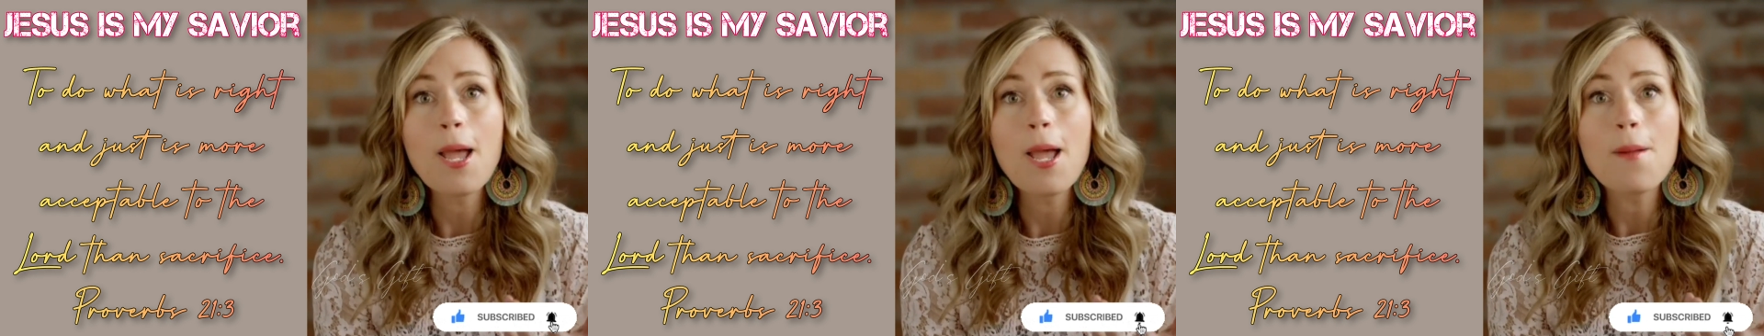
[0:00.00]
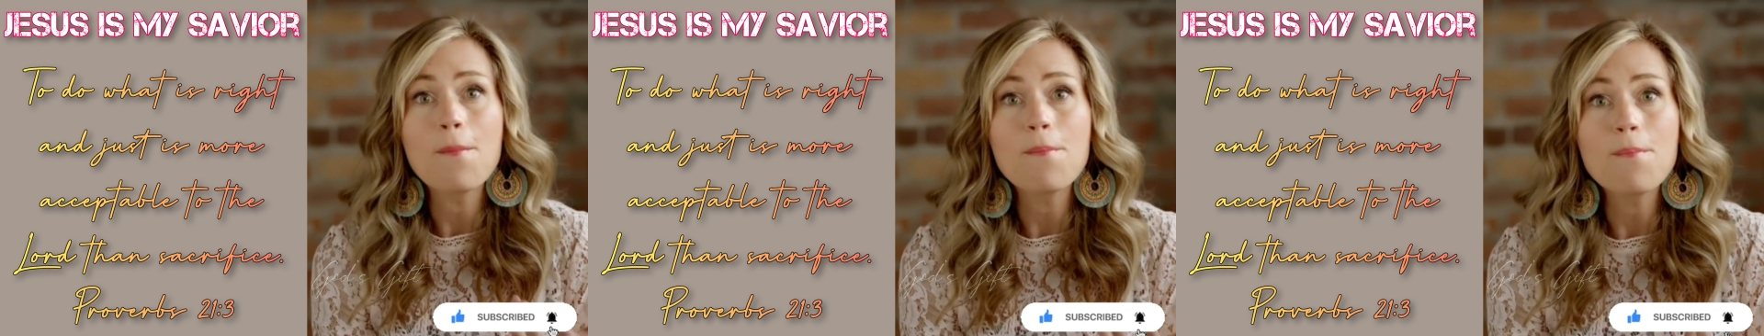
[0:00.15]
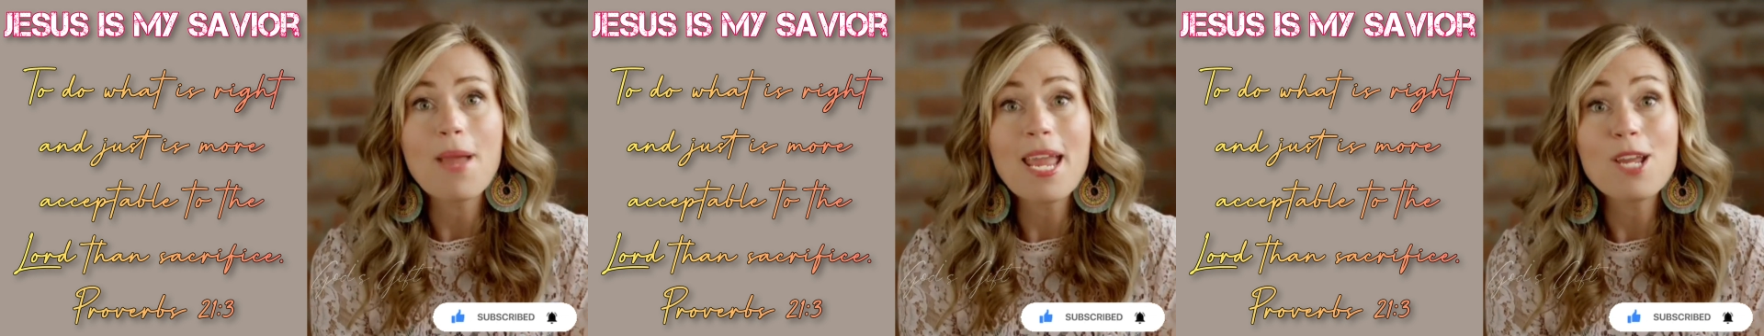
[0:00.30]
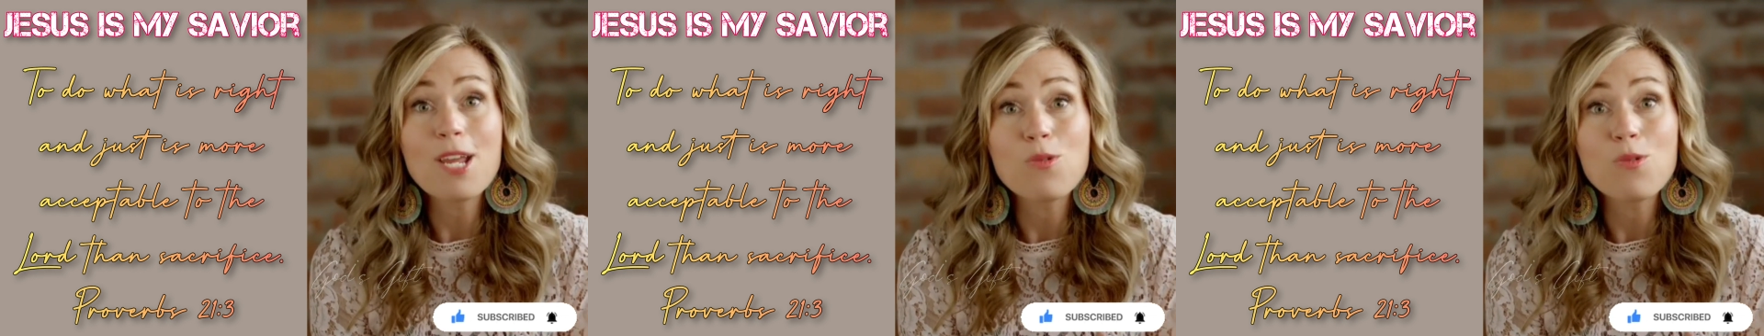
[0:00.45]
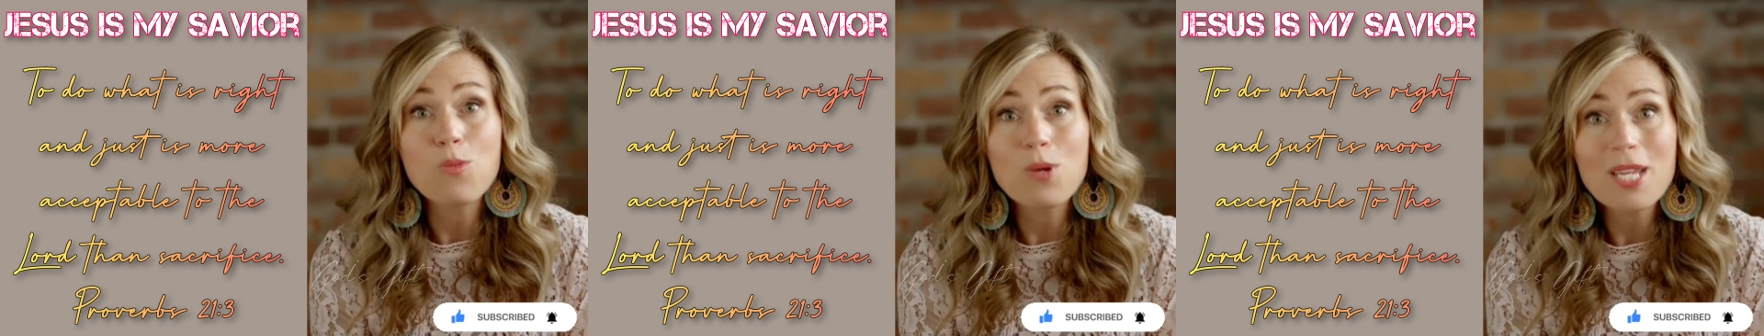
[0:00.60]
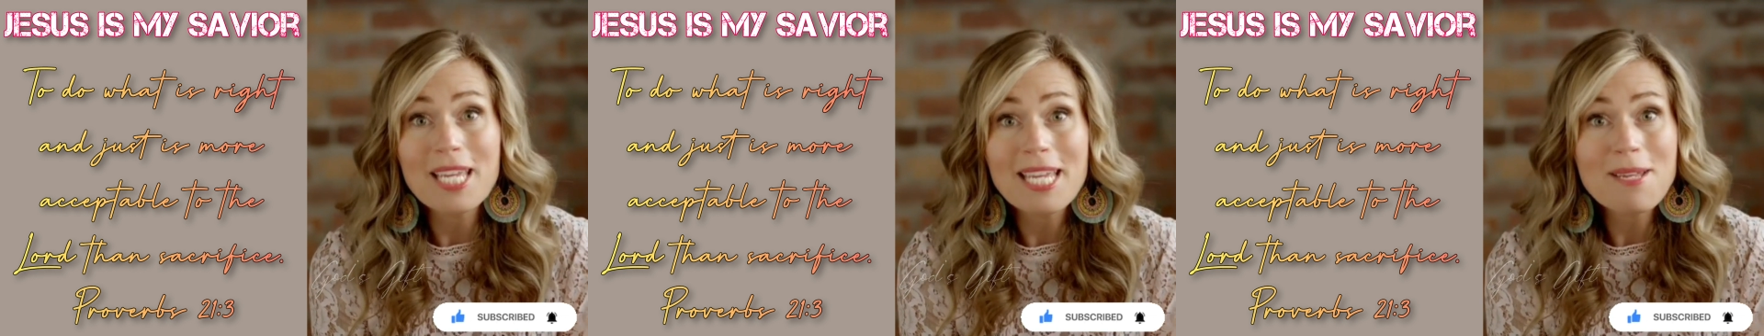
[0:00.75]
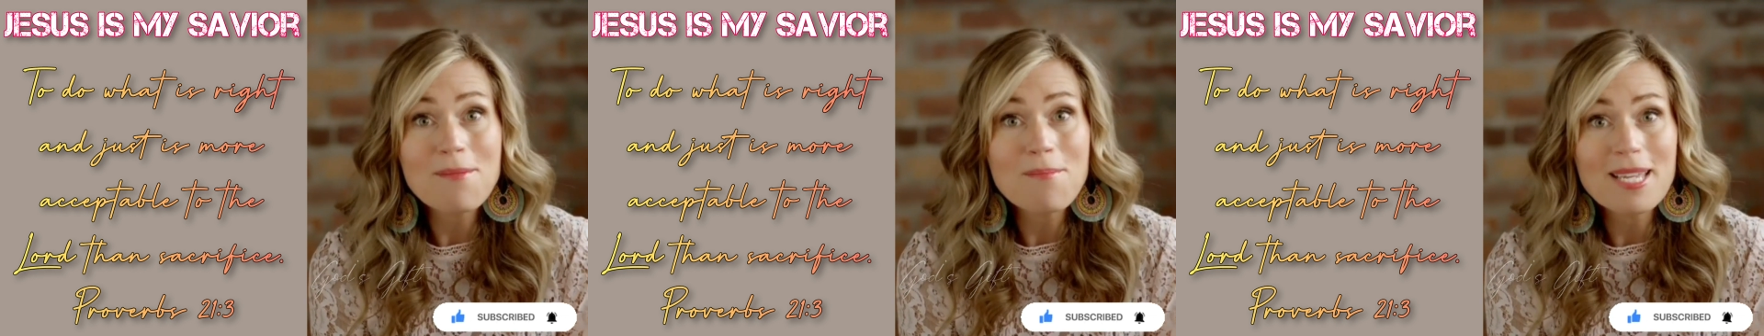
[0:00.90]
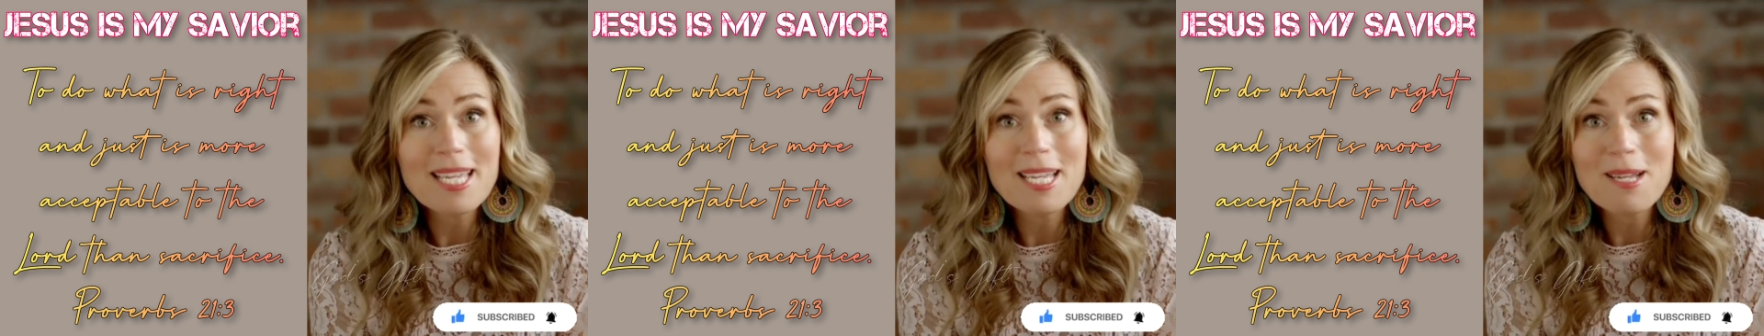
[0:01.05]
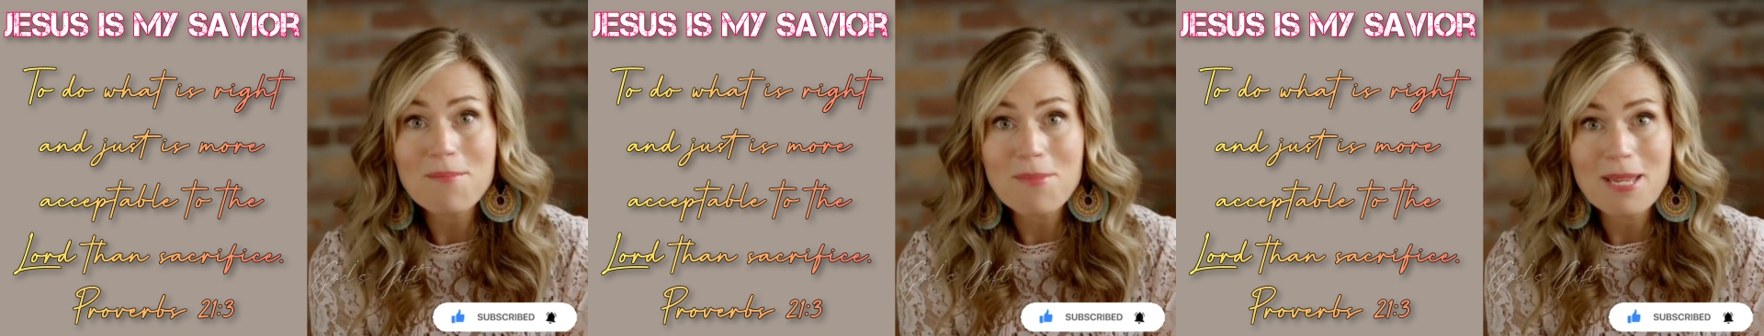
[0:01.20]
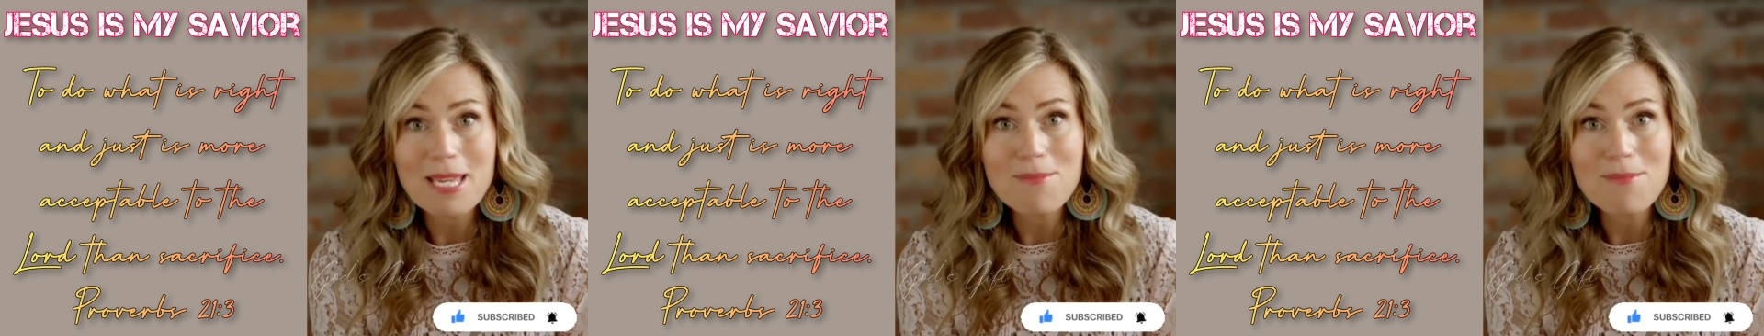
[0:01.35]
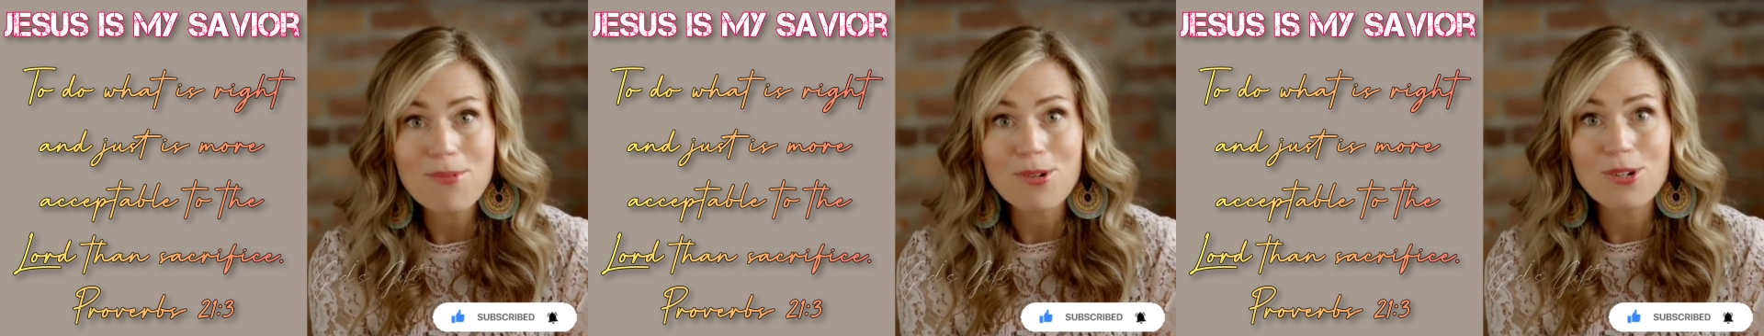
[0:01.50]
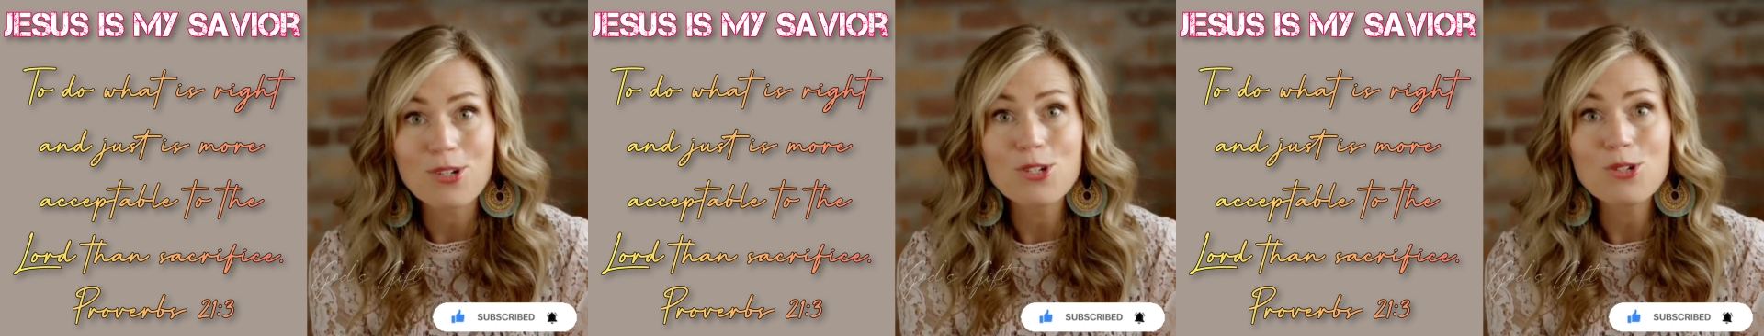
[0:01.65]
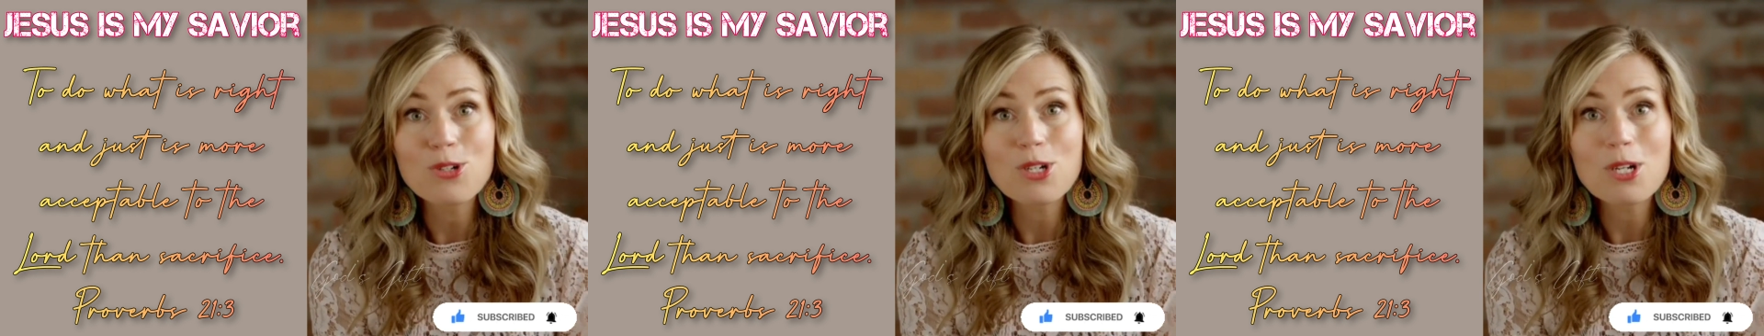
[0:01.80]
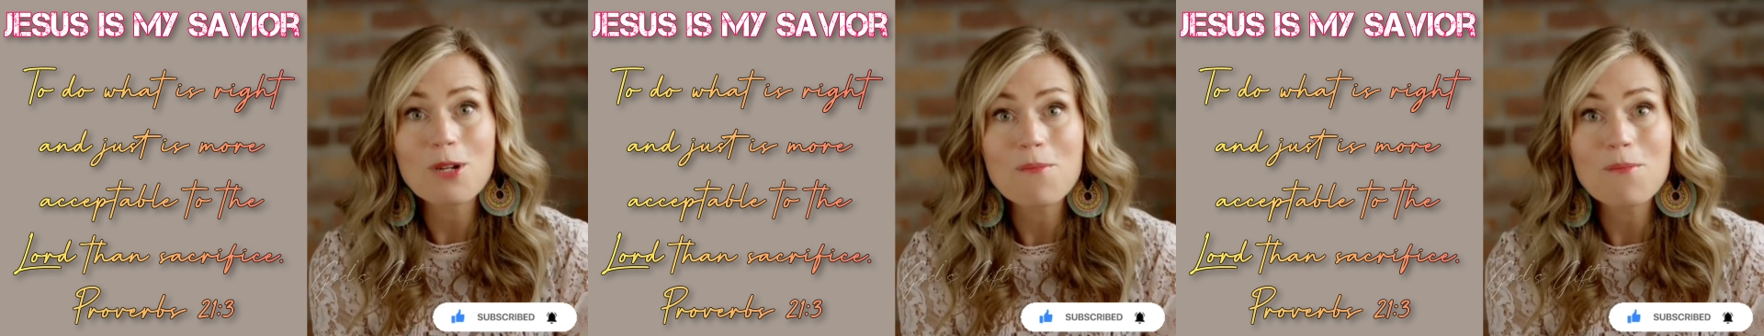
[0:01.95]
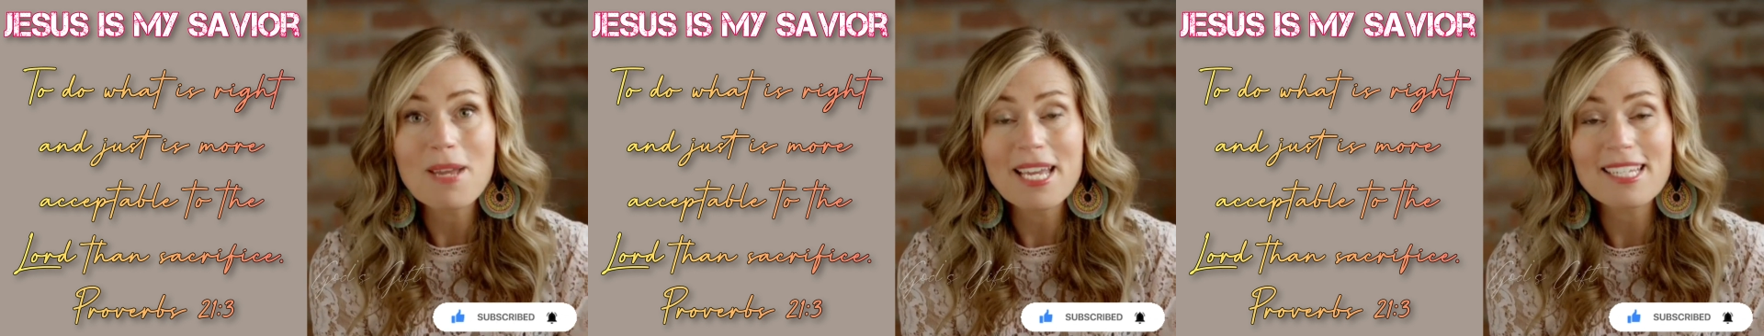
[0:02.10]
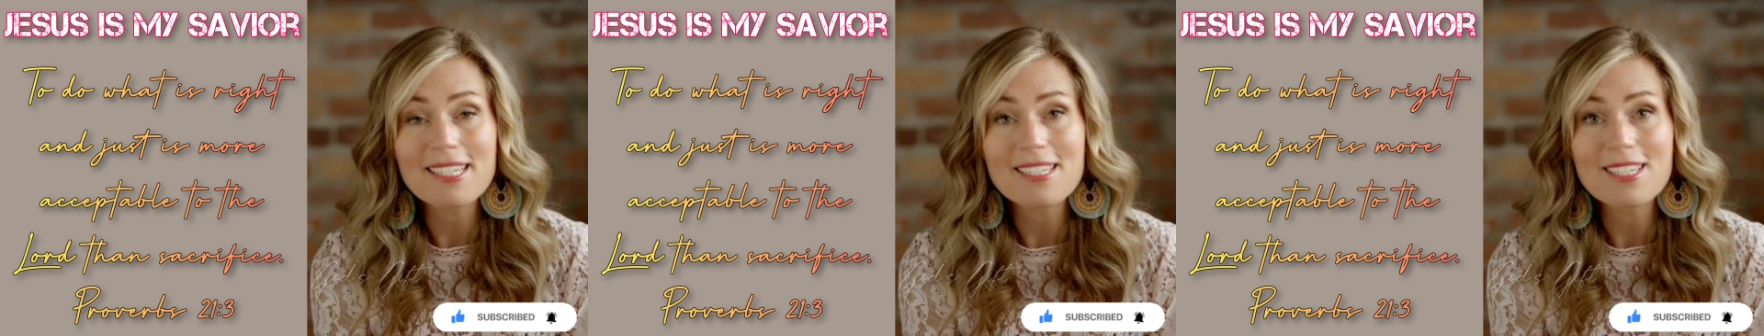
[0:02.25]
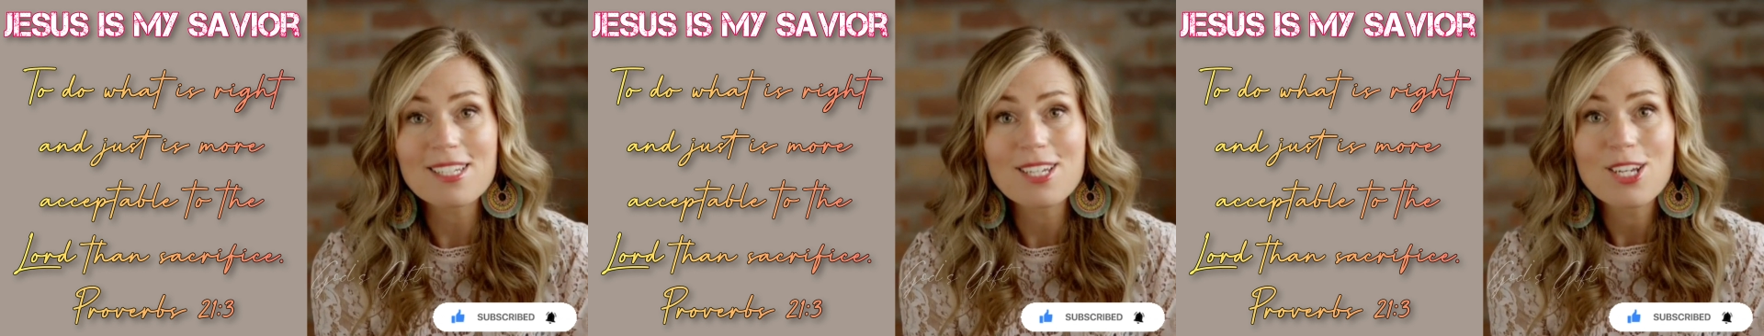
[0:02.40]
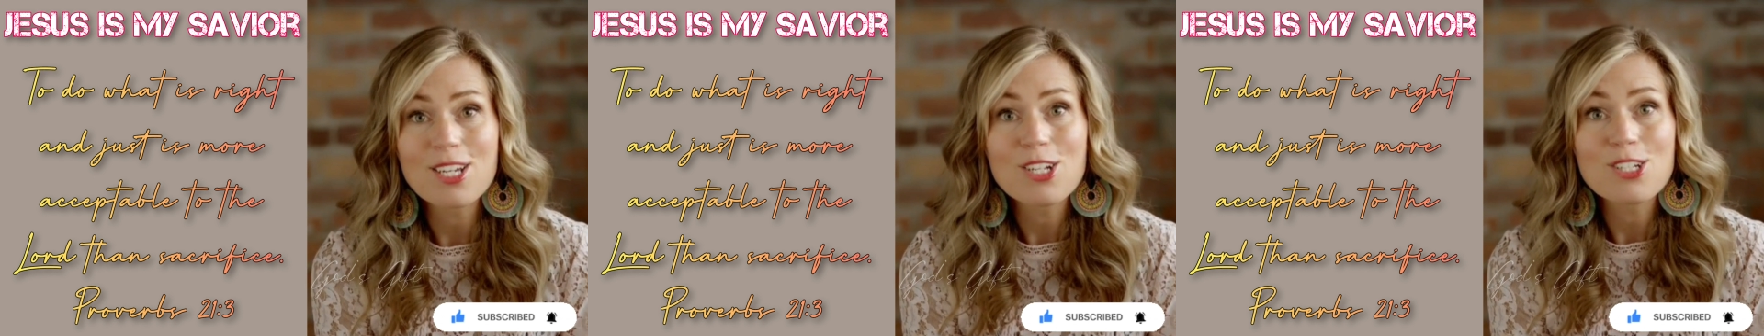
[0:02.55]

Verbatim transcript: may we be a people who commit